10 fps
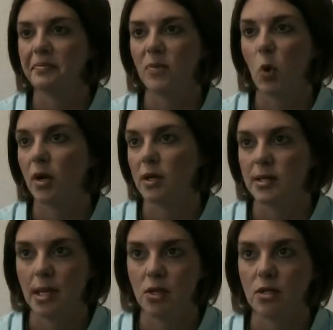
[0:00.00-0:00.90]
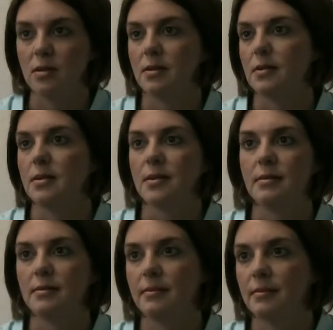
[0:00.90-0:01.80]
organizations and
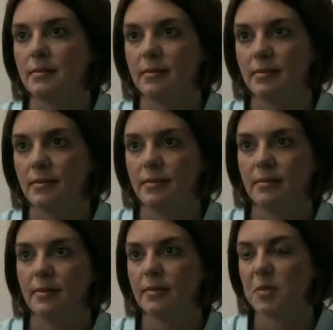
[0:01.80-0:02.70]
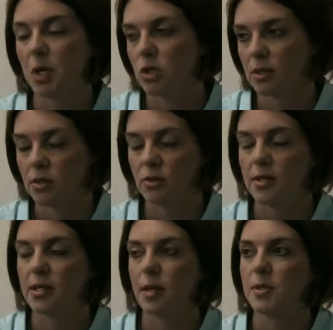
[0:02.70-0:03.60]
special
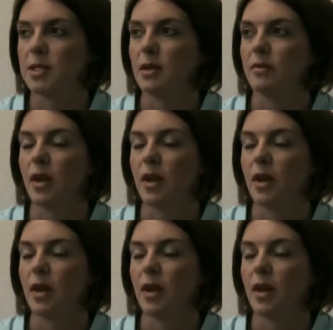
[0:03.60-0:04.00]
interest type stuff.